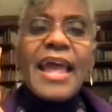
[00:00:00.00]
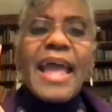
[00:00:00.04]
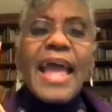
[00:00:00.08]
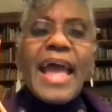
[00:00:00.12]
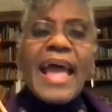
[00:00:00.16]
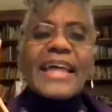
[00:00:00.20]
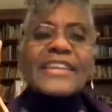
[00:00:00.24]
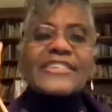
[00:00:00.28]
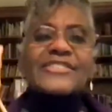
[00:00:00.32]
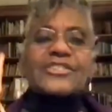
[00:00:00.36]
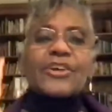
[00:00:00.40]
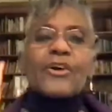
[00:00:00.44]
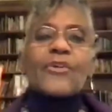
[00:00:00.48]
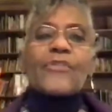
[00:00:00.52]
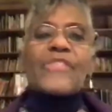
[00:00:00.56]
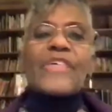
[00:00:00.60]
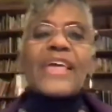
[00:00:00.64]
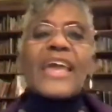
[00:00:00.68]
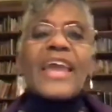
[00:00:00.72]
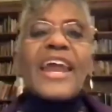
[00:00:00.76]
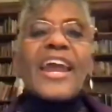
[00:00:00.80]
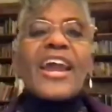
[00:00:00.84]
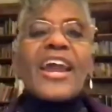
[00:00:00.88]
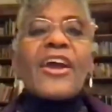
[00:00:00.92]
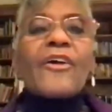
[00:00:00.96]
And so
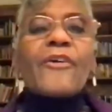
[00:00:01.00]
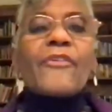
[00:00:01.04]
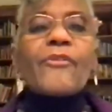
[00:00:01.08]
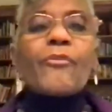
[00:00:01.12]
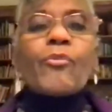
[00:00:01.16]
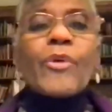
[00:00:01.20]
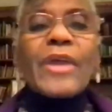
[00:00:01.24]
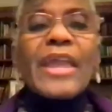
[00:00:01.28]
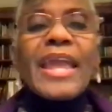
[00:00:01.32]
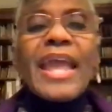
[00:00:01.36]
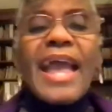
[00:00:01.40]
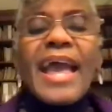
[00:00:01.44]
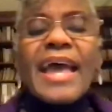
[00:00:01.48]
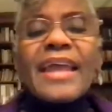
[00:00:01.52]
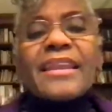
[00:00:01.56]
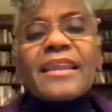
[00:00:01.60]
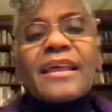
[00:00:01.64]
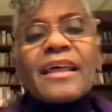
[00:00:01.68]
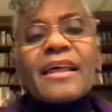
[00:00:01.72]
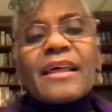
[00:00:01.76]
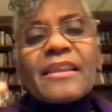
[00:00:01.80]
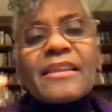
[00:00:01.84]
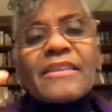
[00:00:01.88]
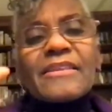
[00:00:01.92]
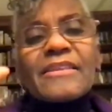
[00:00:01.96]
there we had,
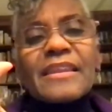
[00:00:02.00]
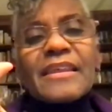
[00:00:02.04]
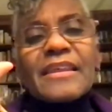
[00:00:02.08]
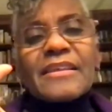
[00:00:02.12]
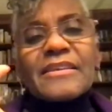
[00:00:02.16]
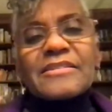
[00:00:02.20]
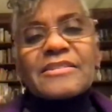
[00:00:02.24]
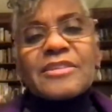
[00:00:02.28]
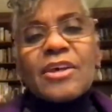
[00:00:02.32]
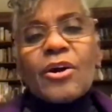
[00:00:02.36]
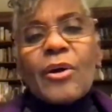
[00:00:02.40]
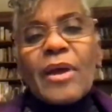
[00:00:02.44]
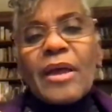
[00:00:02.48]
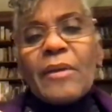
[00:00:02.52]
so